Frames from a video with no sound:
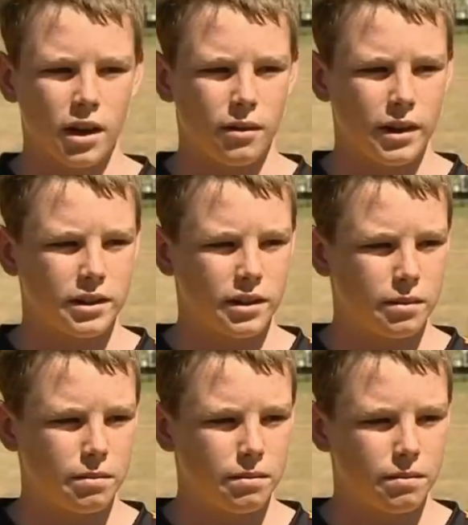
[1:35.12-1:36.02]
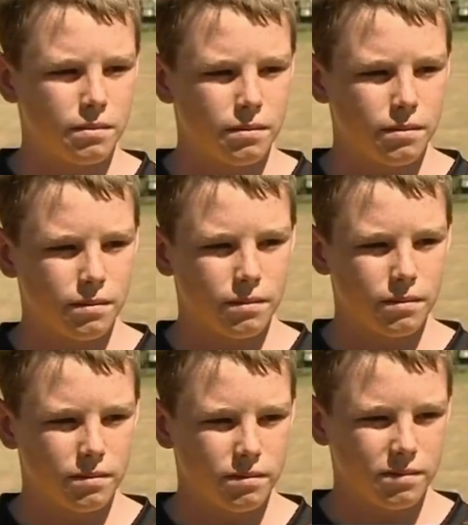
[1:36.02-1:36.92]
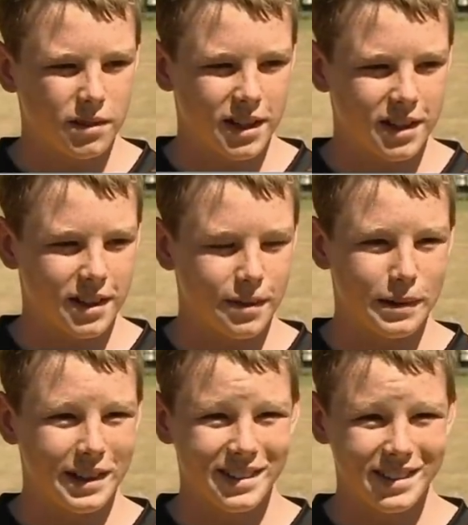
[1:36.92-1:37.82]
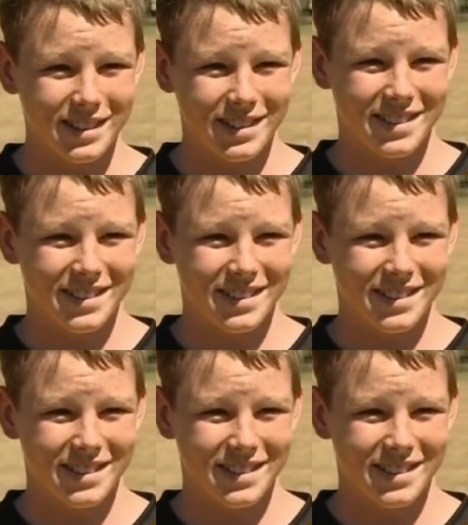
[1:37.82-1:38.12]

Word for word: Can't wait to kick their butts,